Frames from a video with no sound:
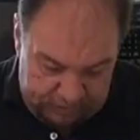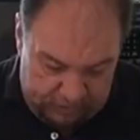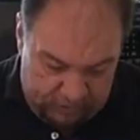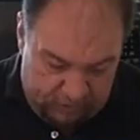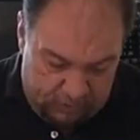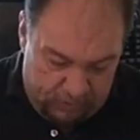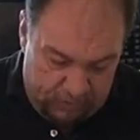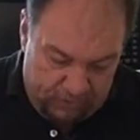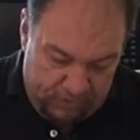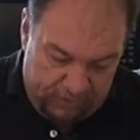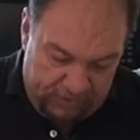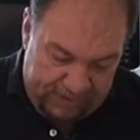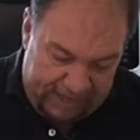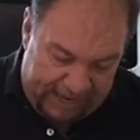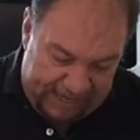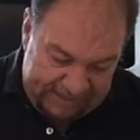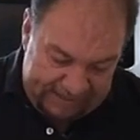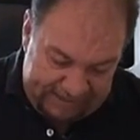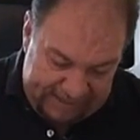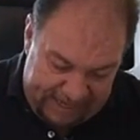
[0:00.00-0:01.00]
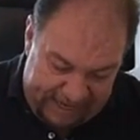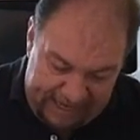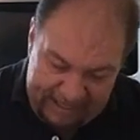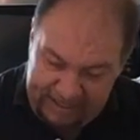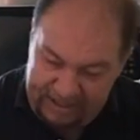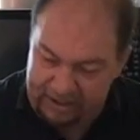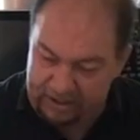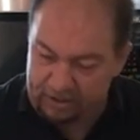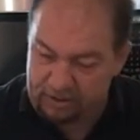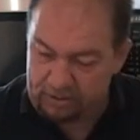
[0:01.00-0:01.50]
So that's
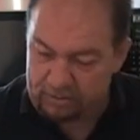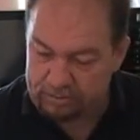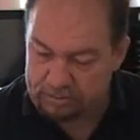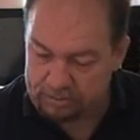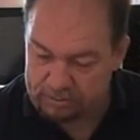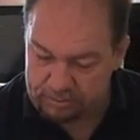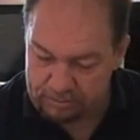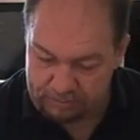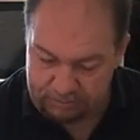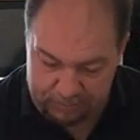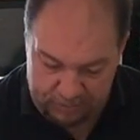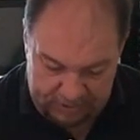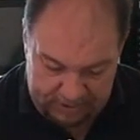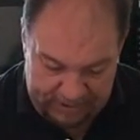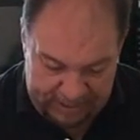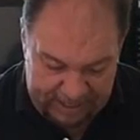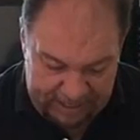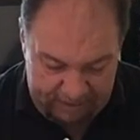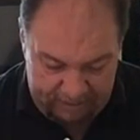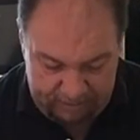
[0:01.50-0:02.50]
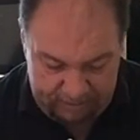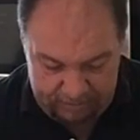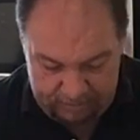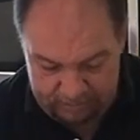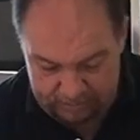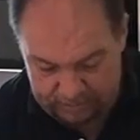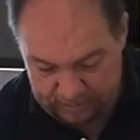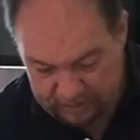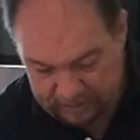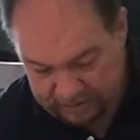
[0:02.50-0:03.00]
that here. Put that.
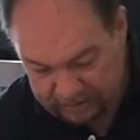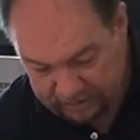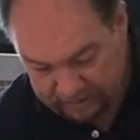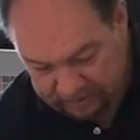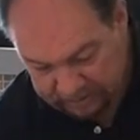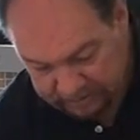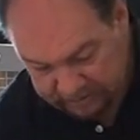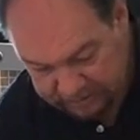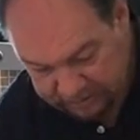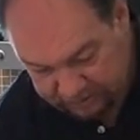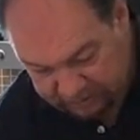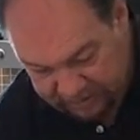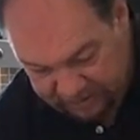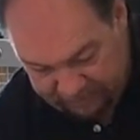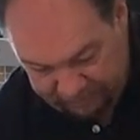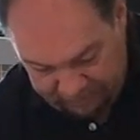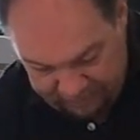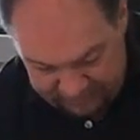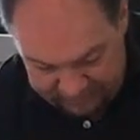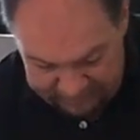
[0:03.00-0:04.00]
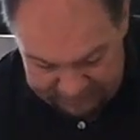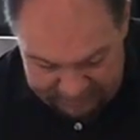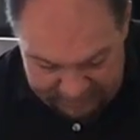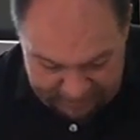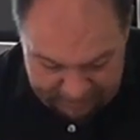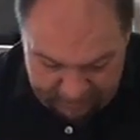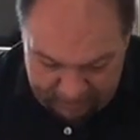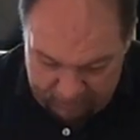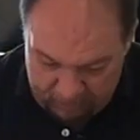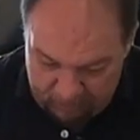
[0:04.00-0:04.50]
Scrape this
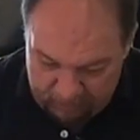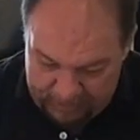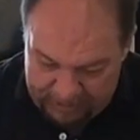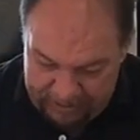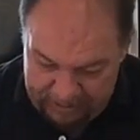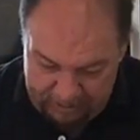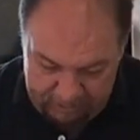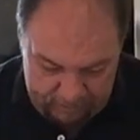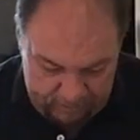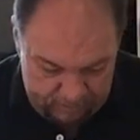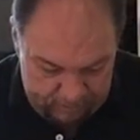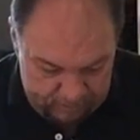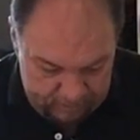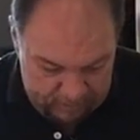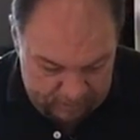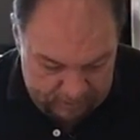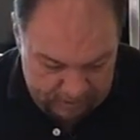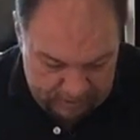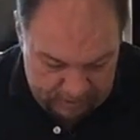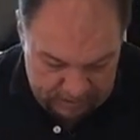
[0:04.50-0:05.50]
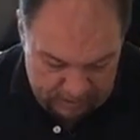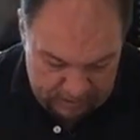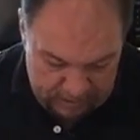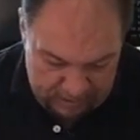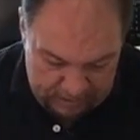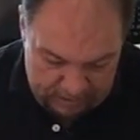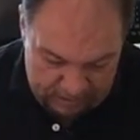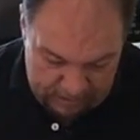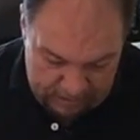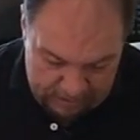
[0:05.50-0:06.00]
out of the way.
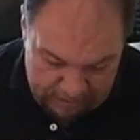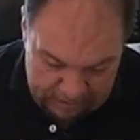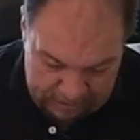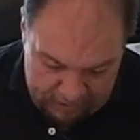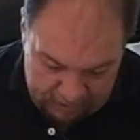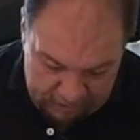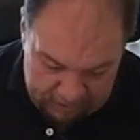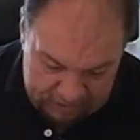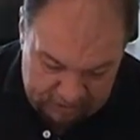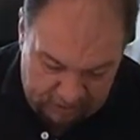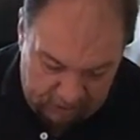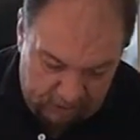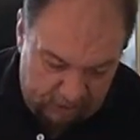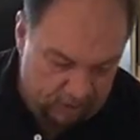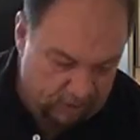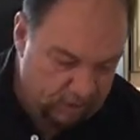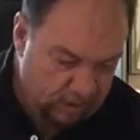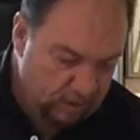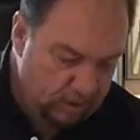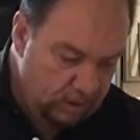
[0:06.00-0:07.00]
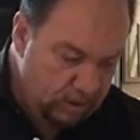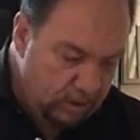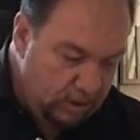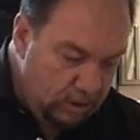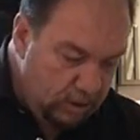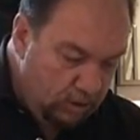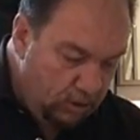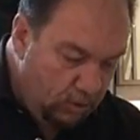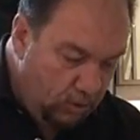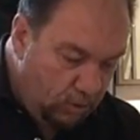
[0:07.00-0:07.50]
And here's our
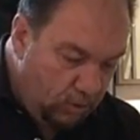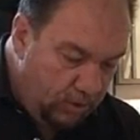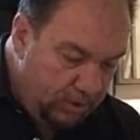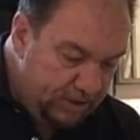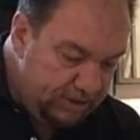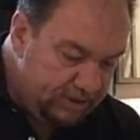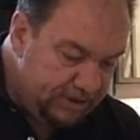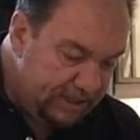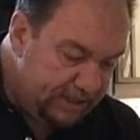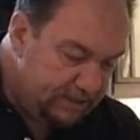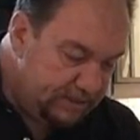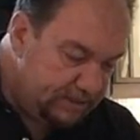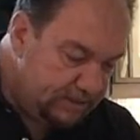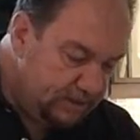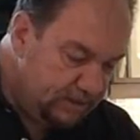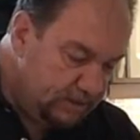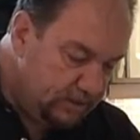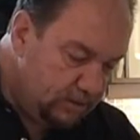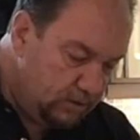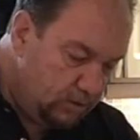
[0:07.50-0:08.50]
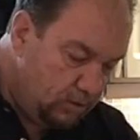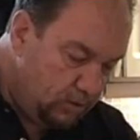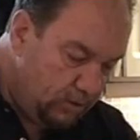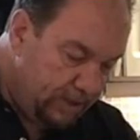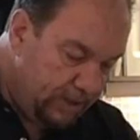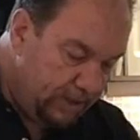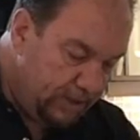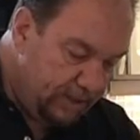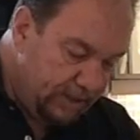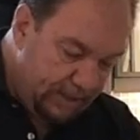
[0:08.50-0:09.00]
orange zest
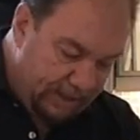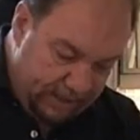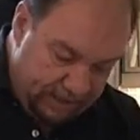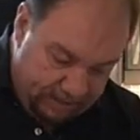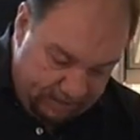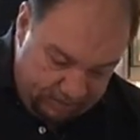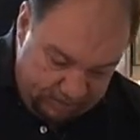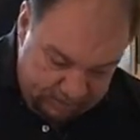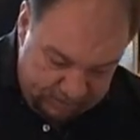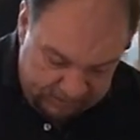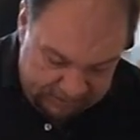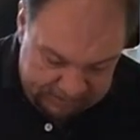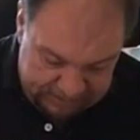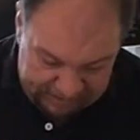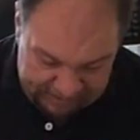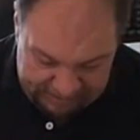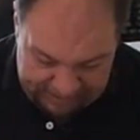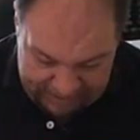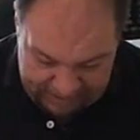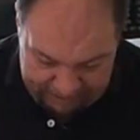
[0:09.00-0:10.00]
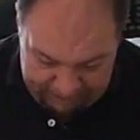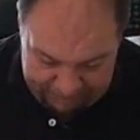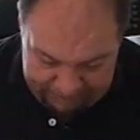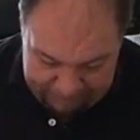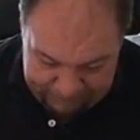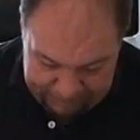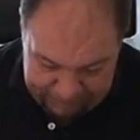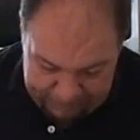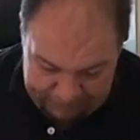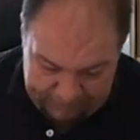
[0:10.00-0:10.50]
going in just like that.
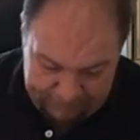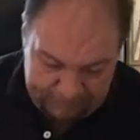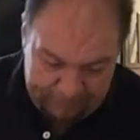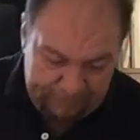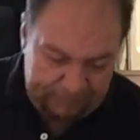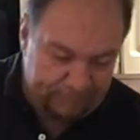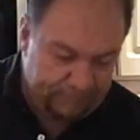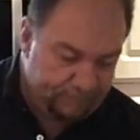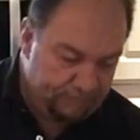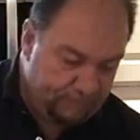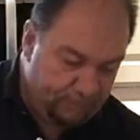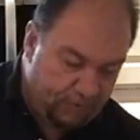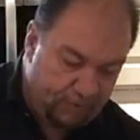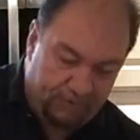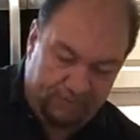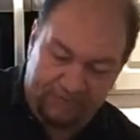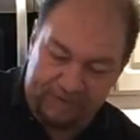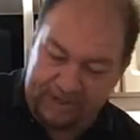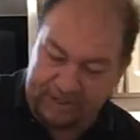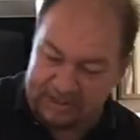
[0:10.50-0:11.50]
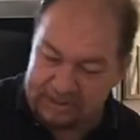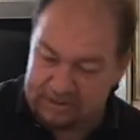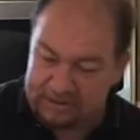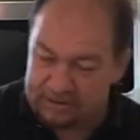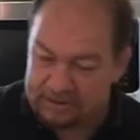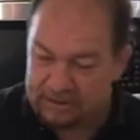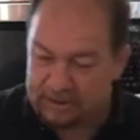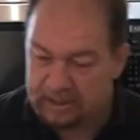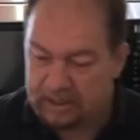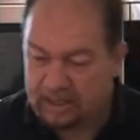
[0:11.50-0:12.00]
Perfect.
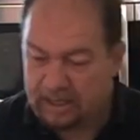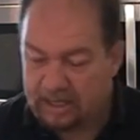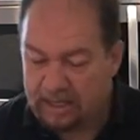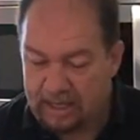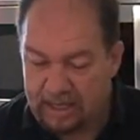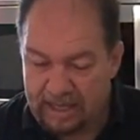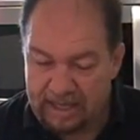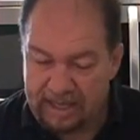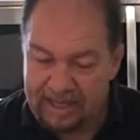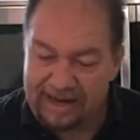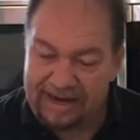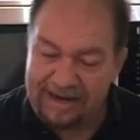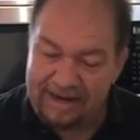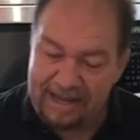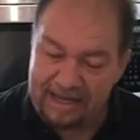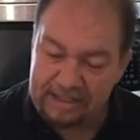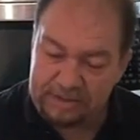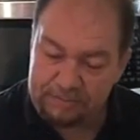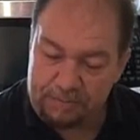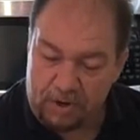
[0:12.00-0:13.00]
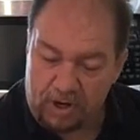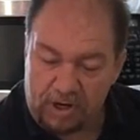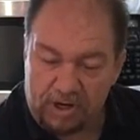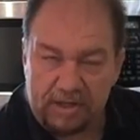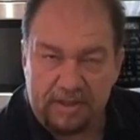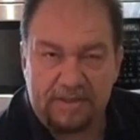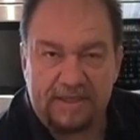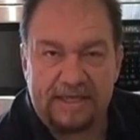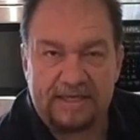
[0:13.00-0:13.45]
Next part of